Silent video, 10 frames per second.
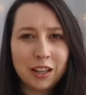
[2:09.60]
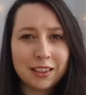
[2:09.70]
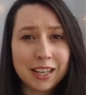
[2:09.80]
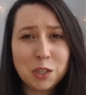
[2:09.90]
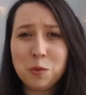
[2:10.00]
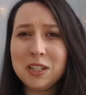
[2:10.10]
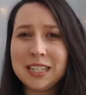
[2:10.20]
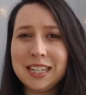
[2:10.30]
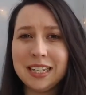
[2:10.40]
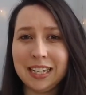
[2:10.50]
that's what
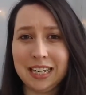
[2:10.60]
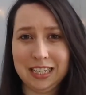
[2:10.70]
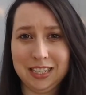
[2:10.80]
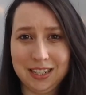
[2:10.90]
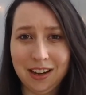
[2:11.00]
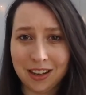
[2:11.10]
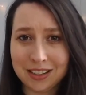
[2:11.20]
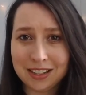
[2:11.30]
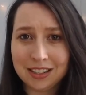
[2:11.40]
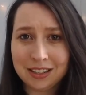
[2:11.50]
DNA
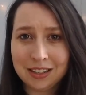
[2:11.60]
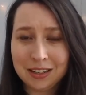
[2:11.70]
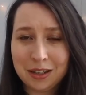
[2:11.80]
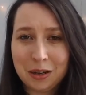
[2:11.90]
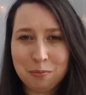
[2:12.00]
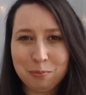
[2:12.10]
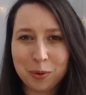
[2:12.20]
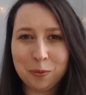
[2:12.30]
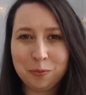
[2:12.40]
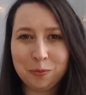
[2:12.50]
does.
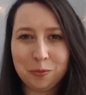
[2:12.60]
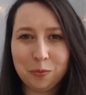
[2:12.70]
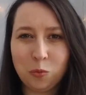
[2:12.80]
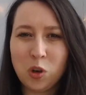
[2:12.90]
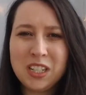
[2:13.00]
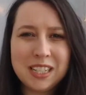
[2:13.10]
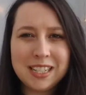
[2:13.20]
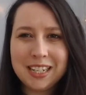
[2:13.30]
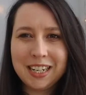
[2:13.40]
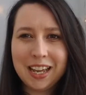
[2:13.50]
But what does
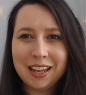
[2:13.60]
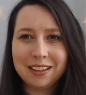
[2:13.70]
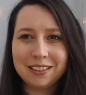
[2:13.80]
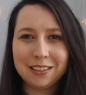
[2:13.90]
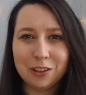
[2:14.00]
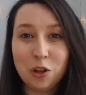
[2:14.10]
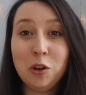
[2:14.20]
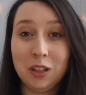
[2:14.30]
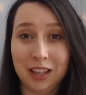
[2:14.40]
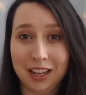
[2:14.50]
DNA
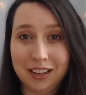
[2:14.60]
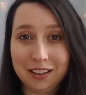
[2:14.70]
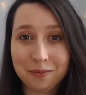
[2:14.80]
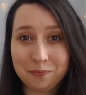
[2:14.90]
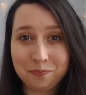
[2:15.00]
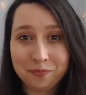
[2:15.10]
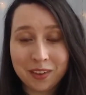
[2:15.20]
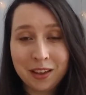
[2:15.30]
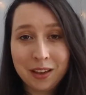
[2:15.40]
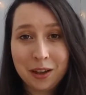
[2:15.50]
look like?
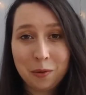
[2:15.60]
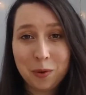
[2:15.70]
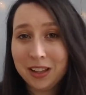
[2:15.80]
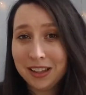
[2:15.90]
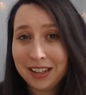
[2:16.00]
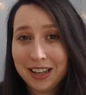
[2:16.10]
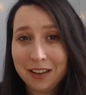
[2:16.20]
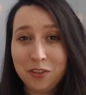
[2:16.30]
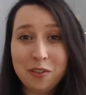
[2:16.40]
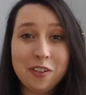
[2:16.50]
Well,
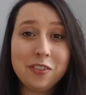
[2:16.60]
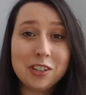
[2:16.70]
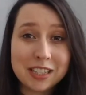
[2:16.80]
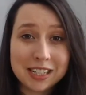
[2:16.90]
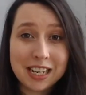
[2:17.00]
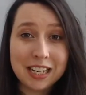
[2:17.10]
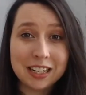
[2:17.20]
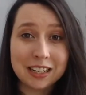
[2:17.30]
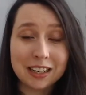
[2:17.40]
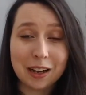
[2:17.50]
if you've ever
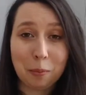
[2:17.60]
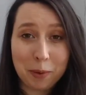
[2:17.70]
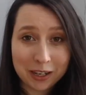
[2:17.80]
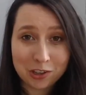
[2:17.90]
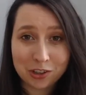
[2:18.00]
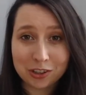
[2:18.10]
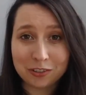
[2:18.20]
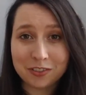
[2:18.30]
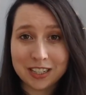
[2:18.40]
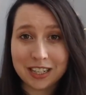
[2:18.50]
seen a picture
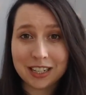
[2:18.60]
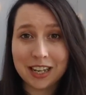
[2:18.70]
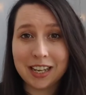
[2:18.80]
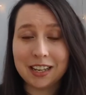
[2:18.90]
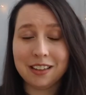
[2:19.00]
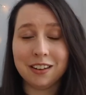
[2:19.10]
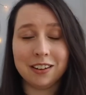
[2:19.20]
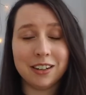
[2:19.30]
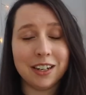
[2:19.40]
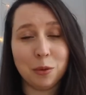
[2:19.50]
of DNA
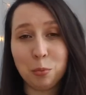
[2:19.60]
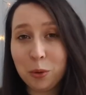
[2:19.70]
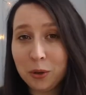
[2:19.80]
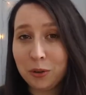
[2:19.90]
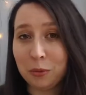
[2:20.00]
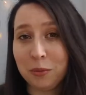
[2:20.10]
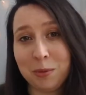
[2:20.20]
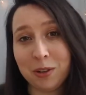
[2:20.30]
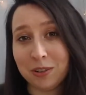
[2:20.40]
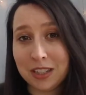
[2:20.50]
either in a book or
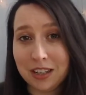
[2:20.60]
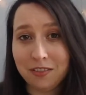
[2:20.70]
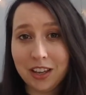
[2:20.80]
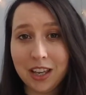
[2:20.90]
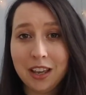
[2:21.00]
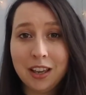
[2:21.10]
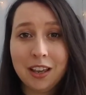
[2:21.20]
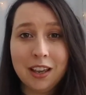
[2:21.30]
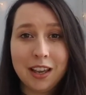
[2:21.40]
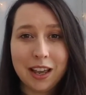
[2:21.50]
maybe on TV,
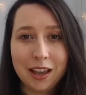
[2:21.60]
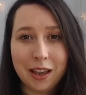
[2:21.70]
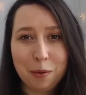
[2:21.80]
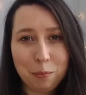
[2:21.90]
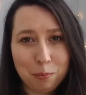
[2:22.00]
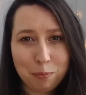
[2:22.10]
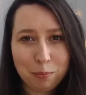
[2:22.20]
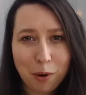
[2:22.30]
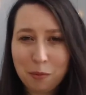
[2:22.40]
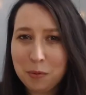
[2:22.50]
it
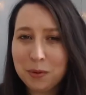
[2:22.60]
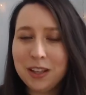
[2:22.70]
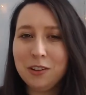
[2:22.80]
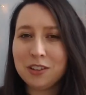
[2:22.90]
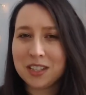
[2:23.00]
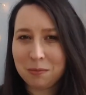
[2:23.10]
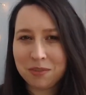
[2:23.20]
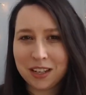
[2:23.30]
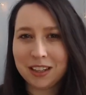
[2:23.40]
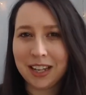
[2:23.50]
probably looks
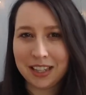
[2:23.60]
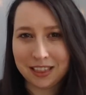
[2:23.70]
something like